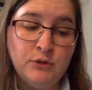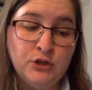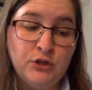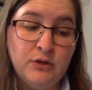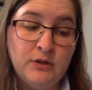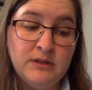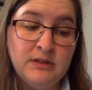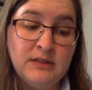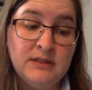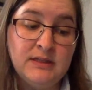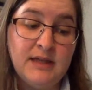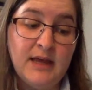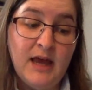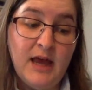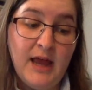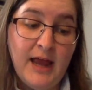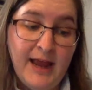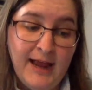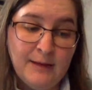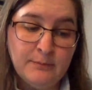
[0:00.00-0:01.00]
showed us his
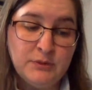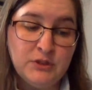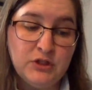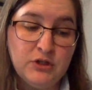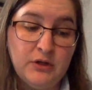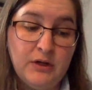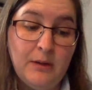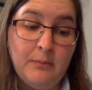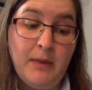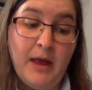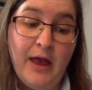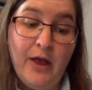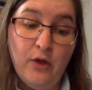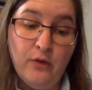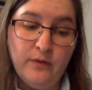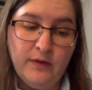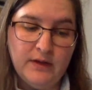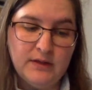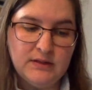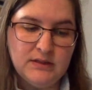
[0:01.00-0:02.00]
hamster named
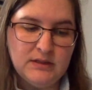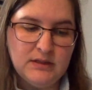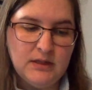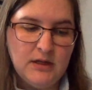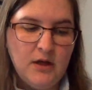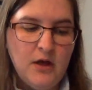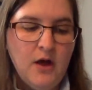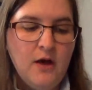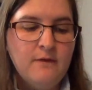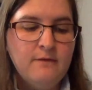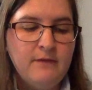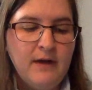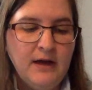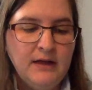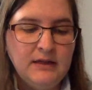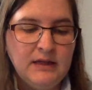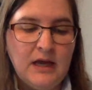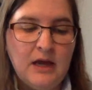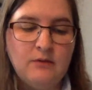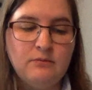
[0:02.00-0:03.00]
Elvis.
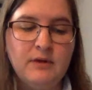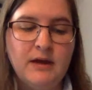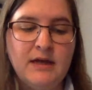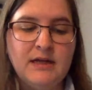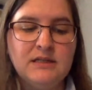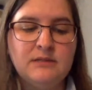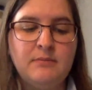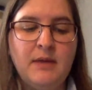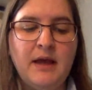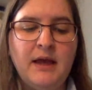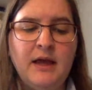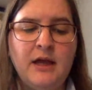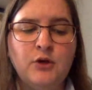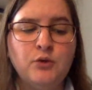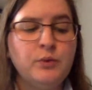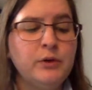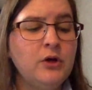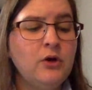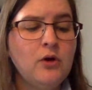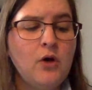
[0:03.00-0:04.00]
Finally, I raised my hand
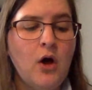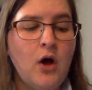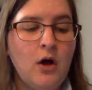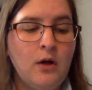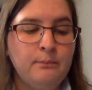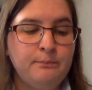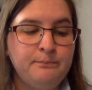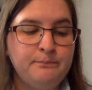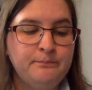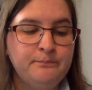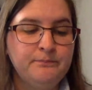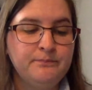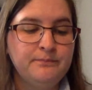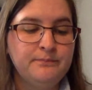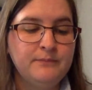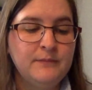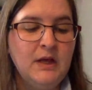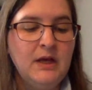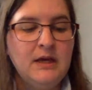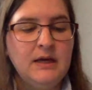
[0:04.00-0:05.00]
real calm.
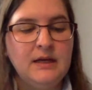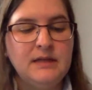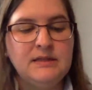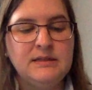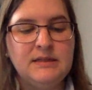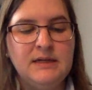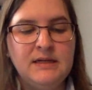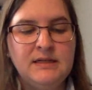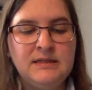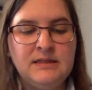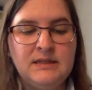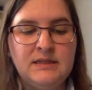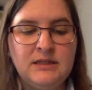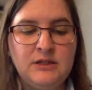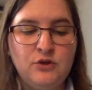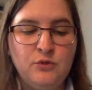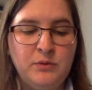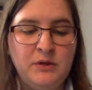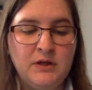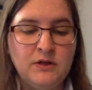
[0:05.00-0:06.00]
It's nice to see
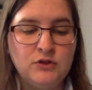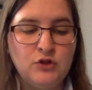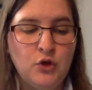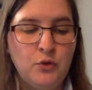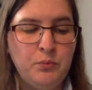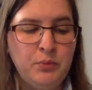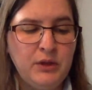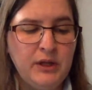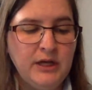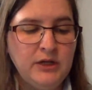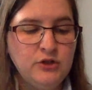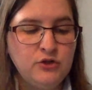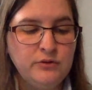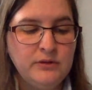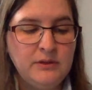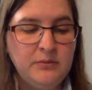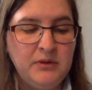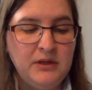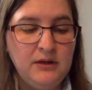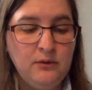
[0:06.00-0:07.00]
you being so polite,
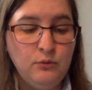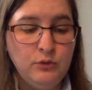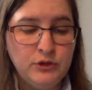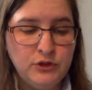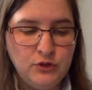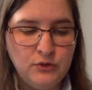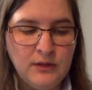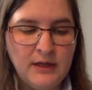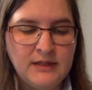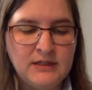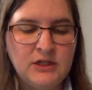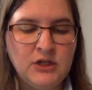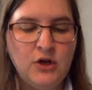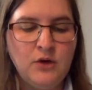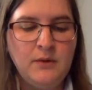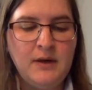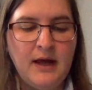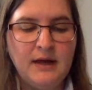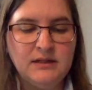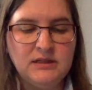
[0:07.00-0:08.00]
Junie B. Would you like to go
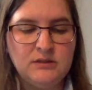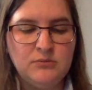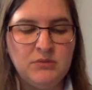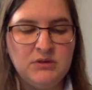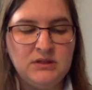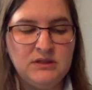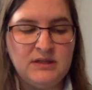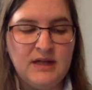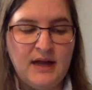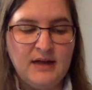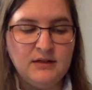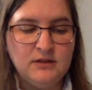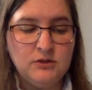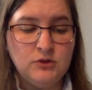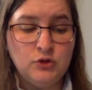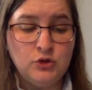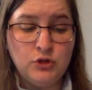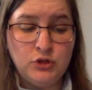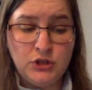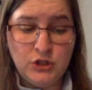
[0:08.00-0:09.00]
next, Mrs. asked.
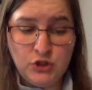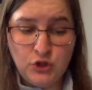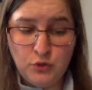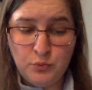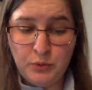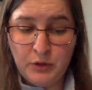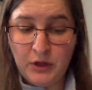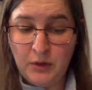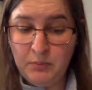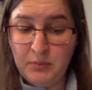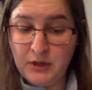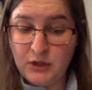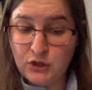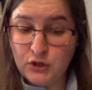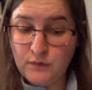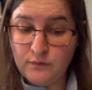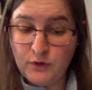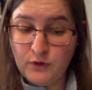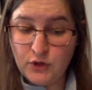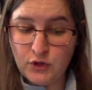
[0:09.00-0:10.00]
Did you bring a picture
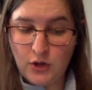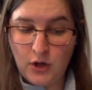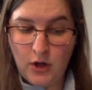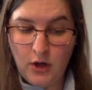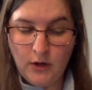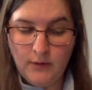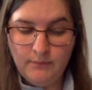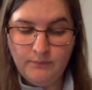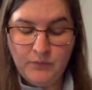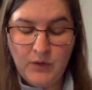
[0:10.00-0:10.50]
of your dog?